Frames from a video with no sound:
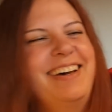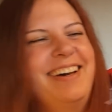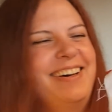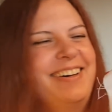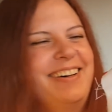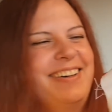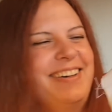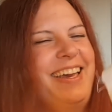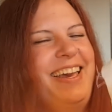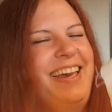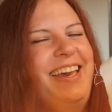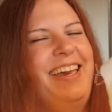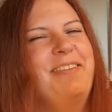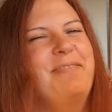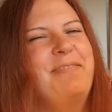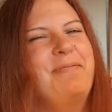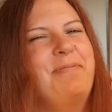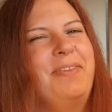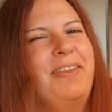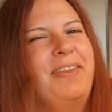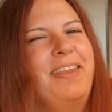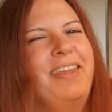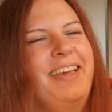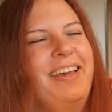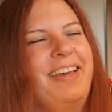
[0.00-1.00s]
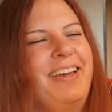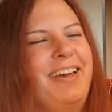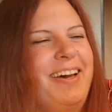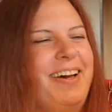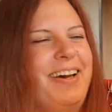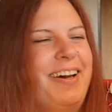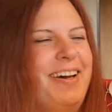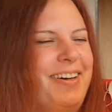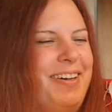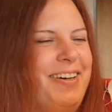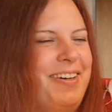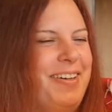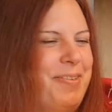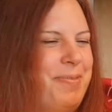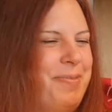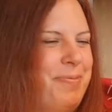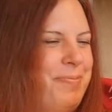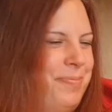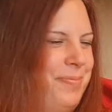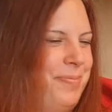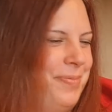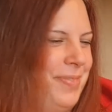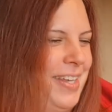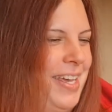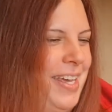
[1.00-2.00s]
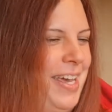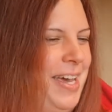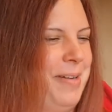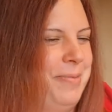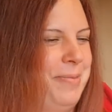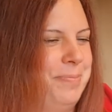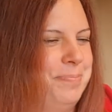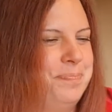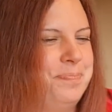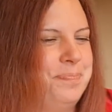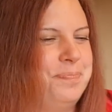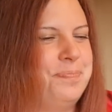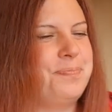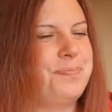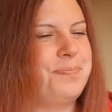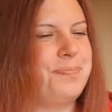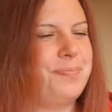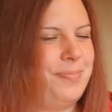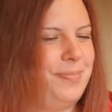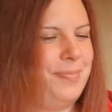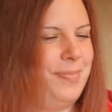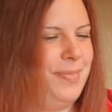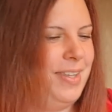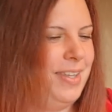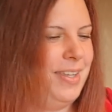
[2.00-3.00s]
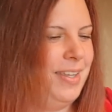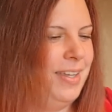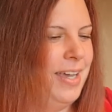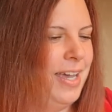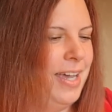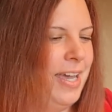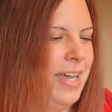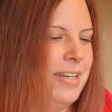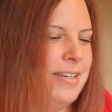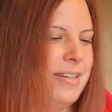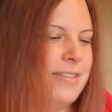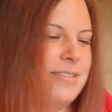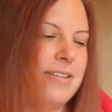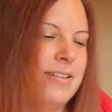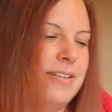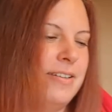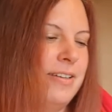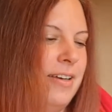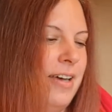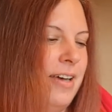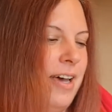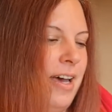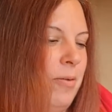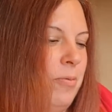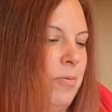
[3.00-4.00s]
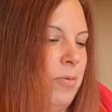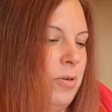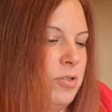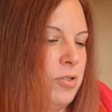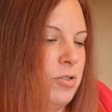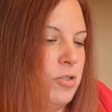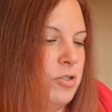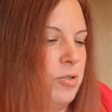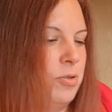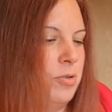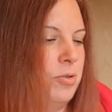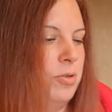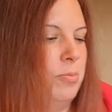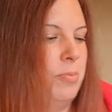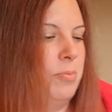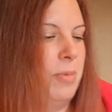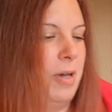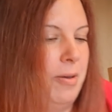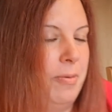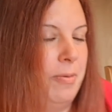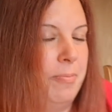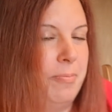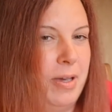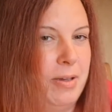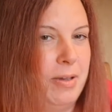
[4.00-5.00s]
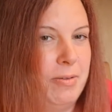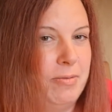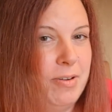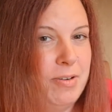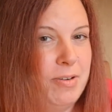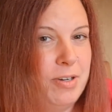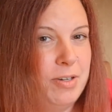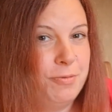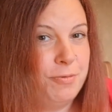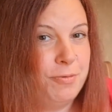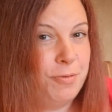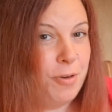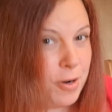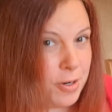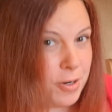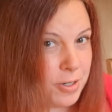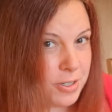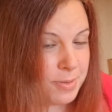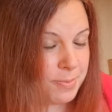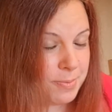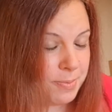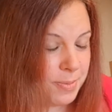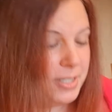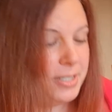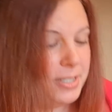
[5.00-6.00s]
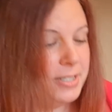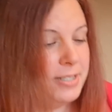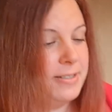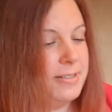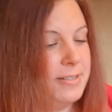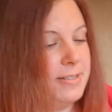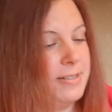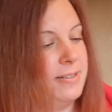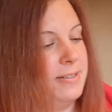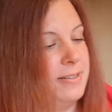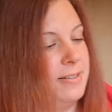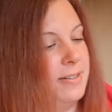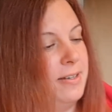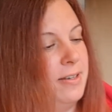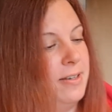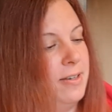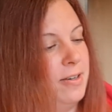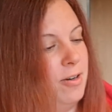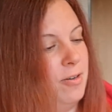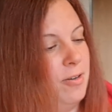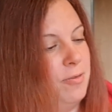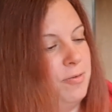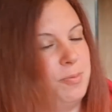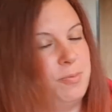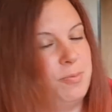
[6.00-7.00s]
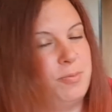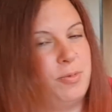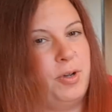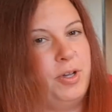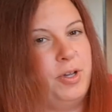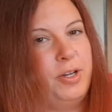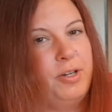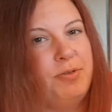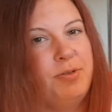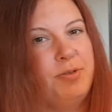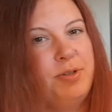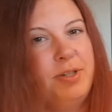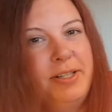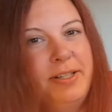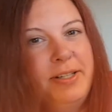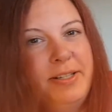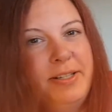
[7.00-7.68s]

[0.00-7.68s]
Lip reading: Okay. Yeah. And I want to show you my very first piece of embroidery.